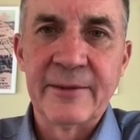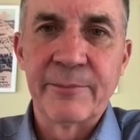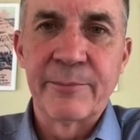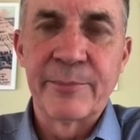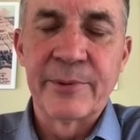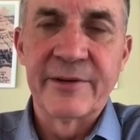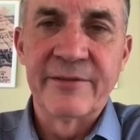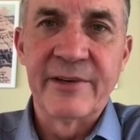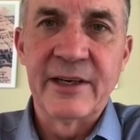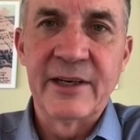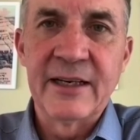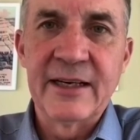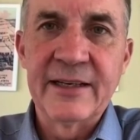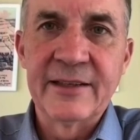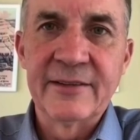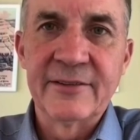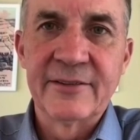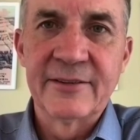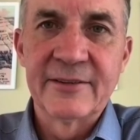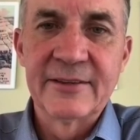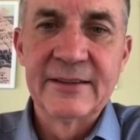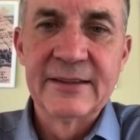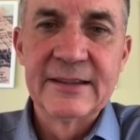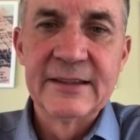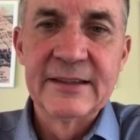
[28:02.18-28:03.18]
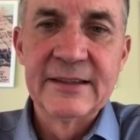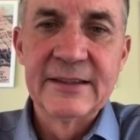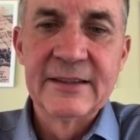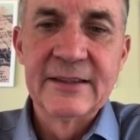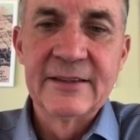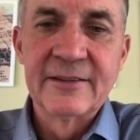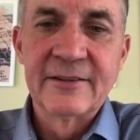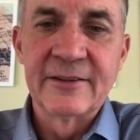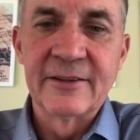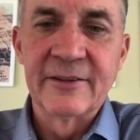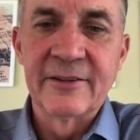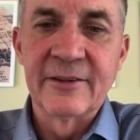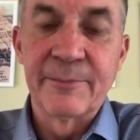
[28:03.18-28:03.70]
provides
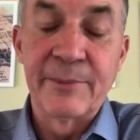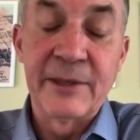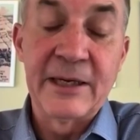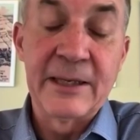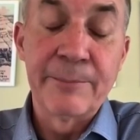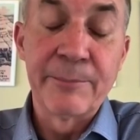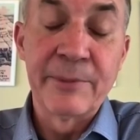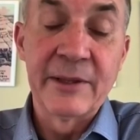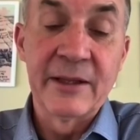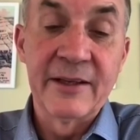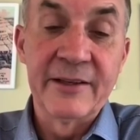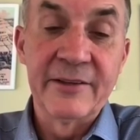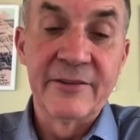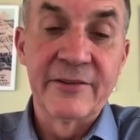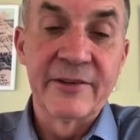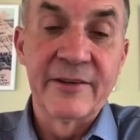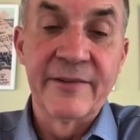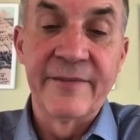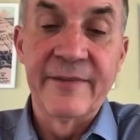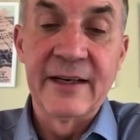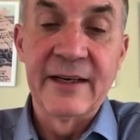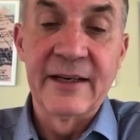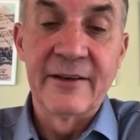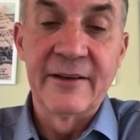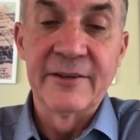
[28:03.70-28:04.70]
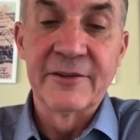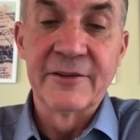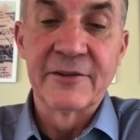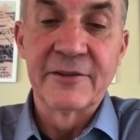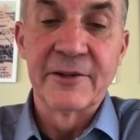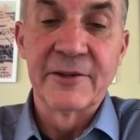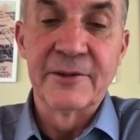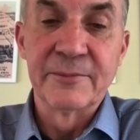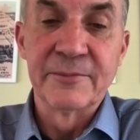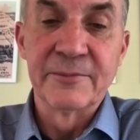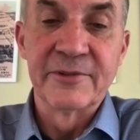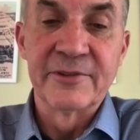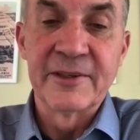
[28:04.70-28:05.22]
to the population there in
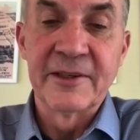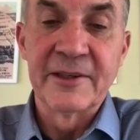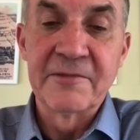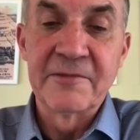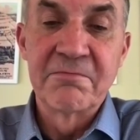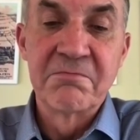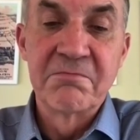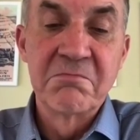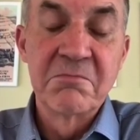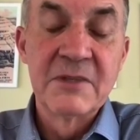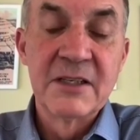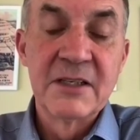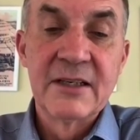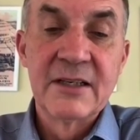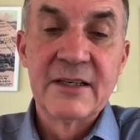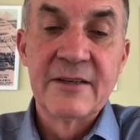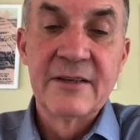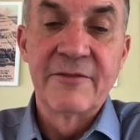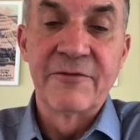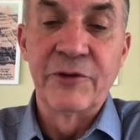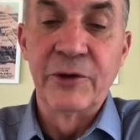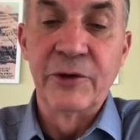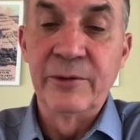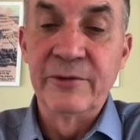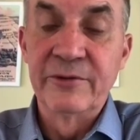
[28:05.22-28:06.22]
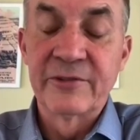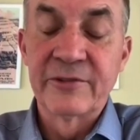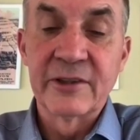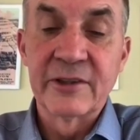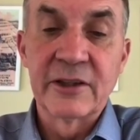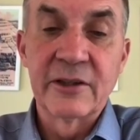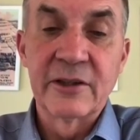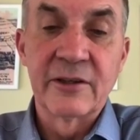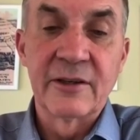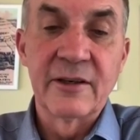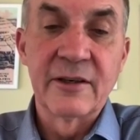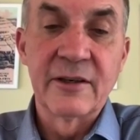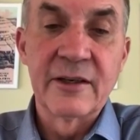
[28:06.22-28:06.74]
terms of food
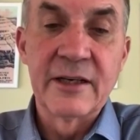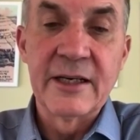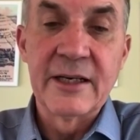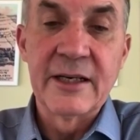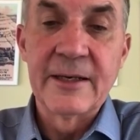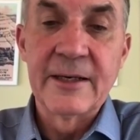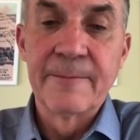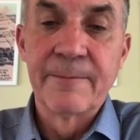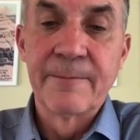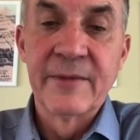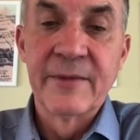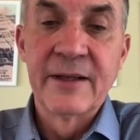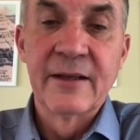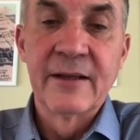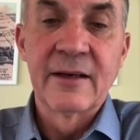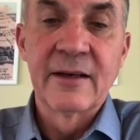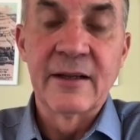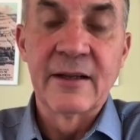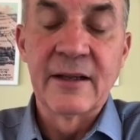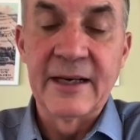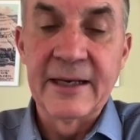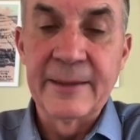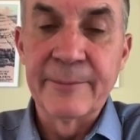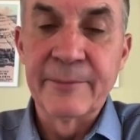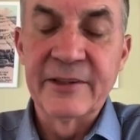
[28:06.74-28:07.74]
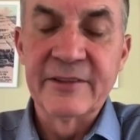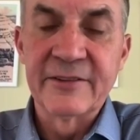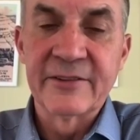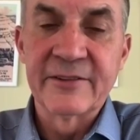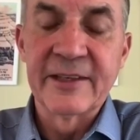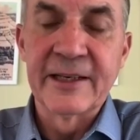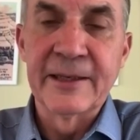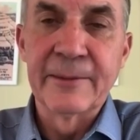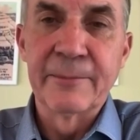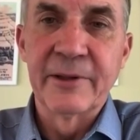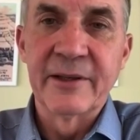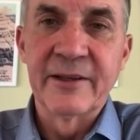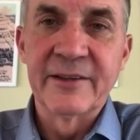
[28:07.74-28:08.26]
security, climate
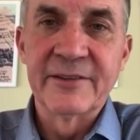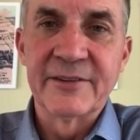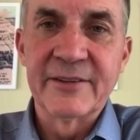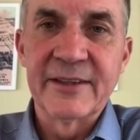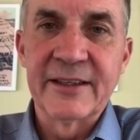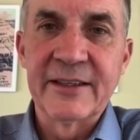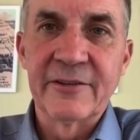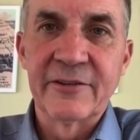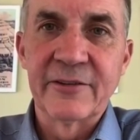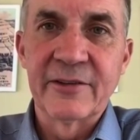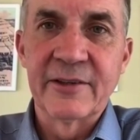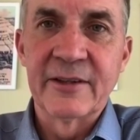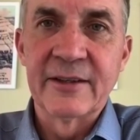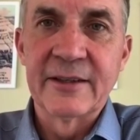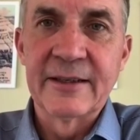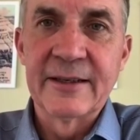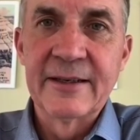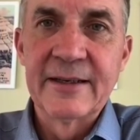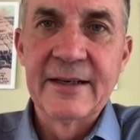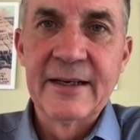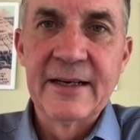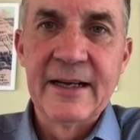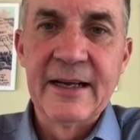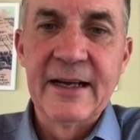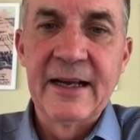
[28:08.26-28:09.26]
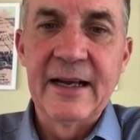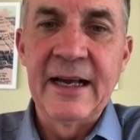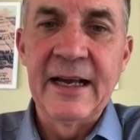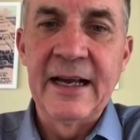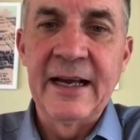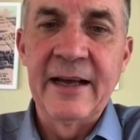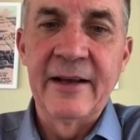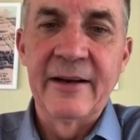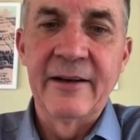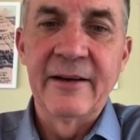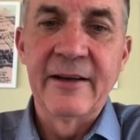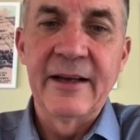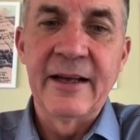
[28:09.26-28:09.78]
stabilization,
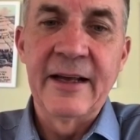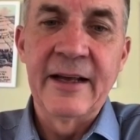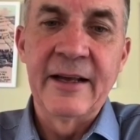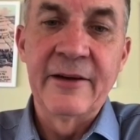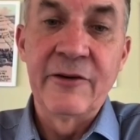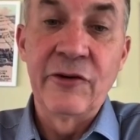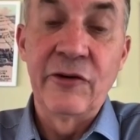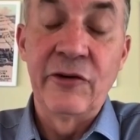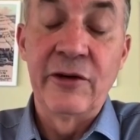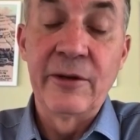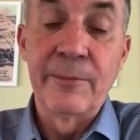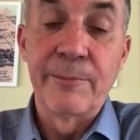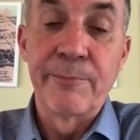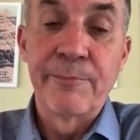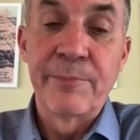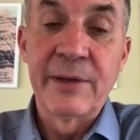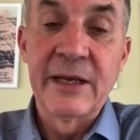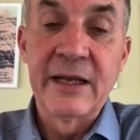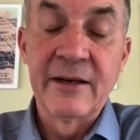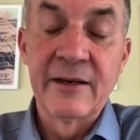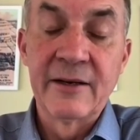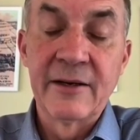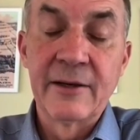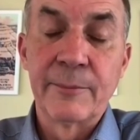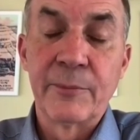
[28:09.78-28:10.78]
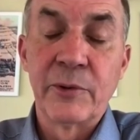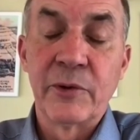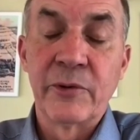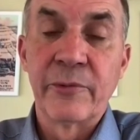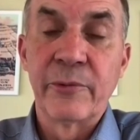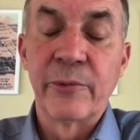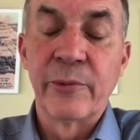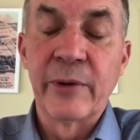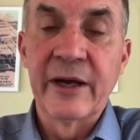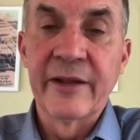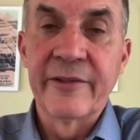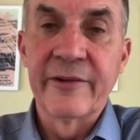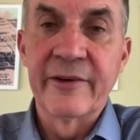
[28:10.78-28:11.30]
and dependable
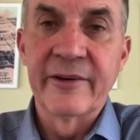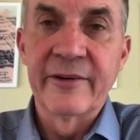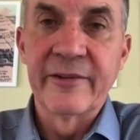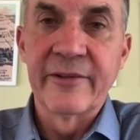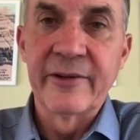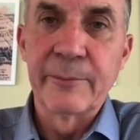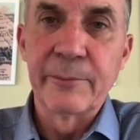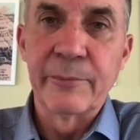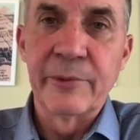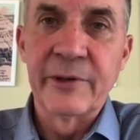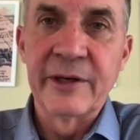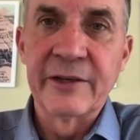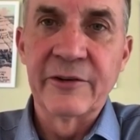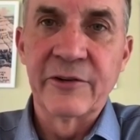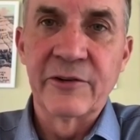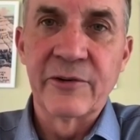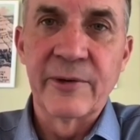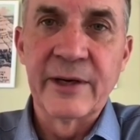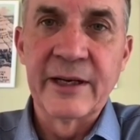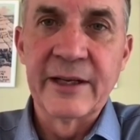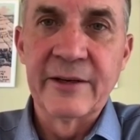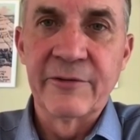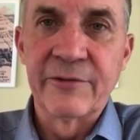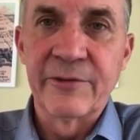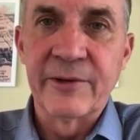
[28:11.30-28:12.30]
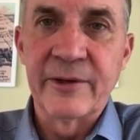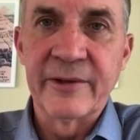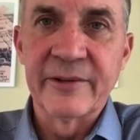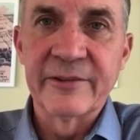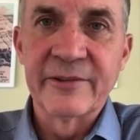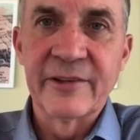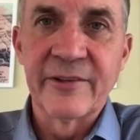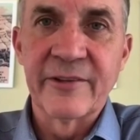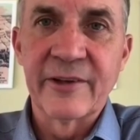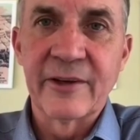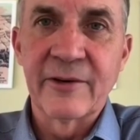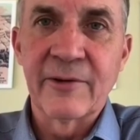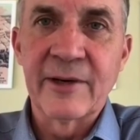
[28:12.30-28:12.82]
weather that brings rainfall
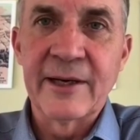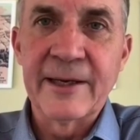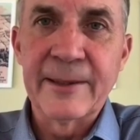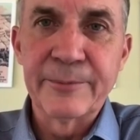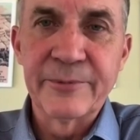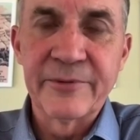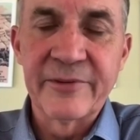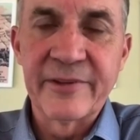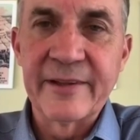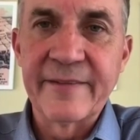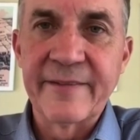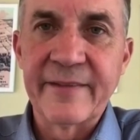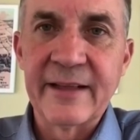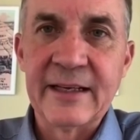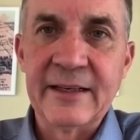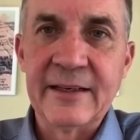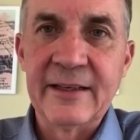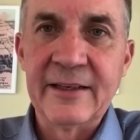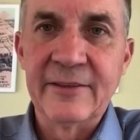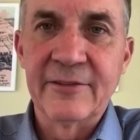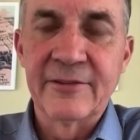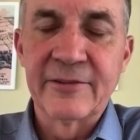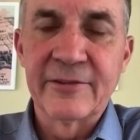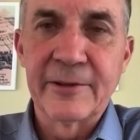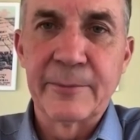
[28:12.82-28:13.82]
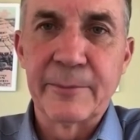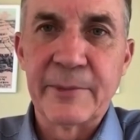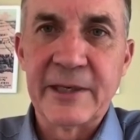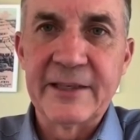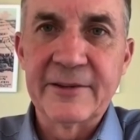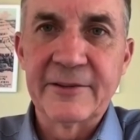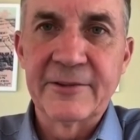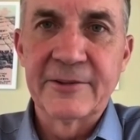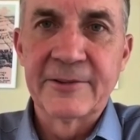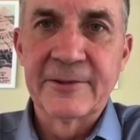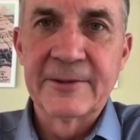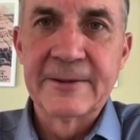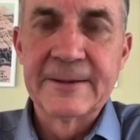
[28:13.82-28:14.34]
to the crops that they need so
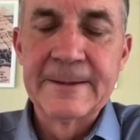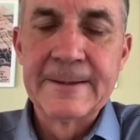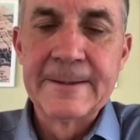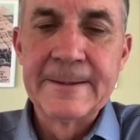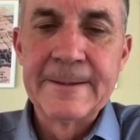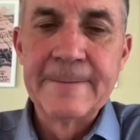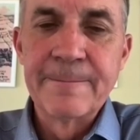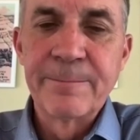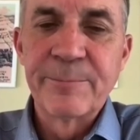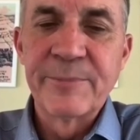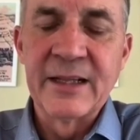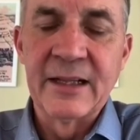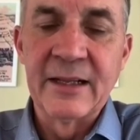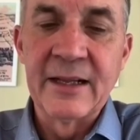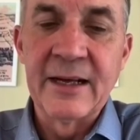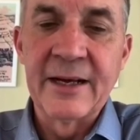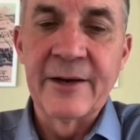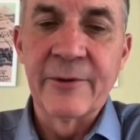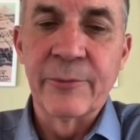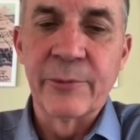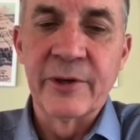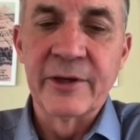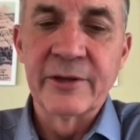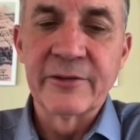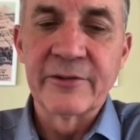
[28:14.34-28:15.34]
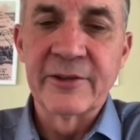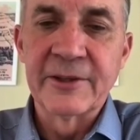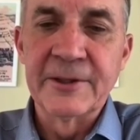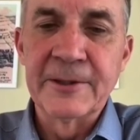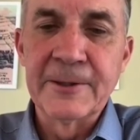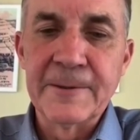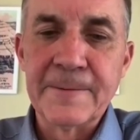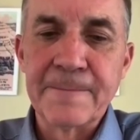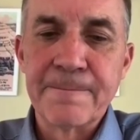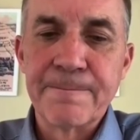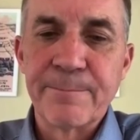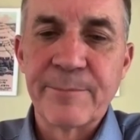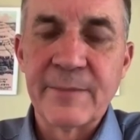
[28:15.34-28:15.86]
much. A lot of work to do.
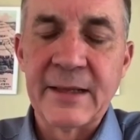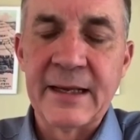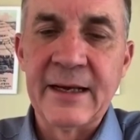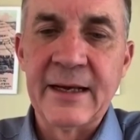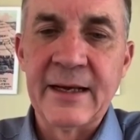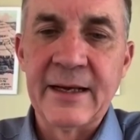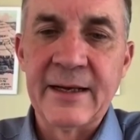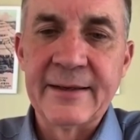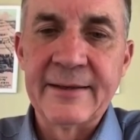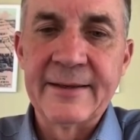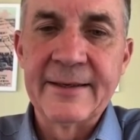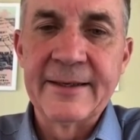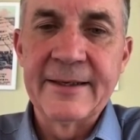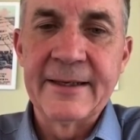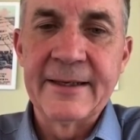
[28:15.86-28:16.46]
And